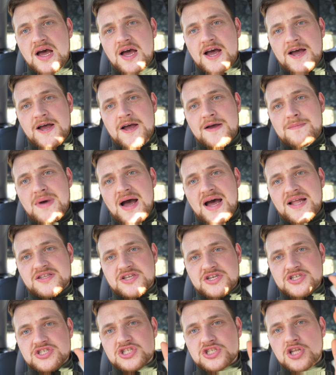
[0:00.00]
and
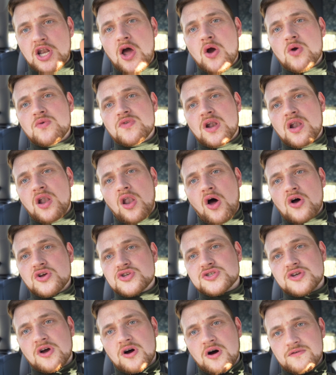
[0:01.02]
to slow the
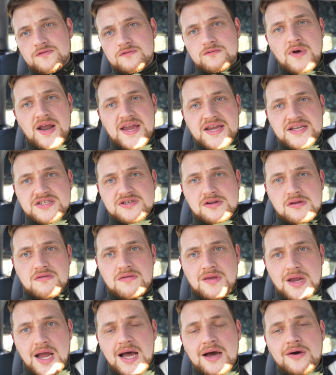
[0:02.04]
loss of range
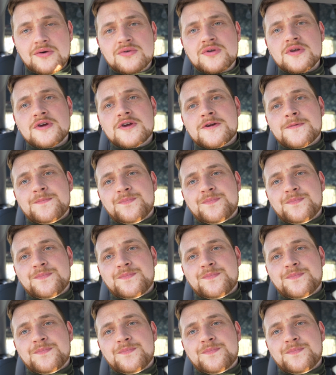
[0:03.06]
down.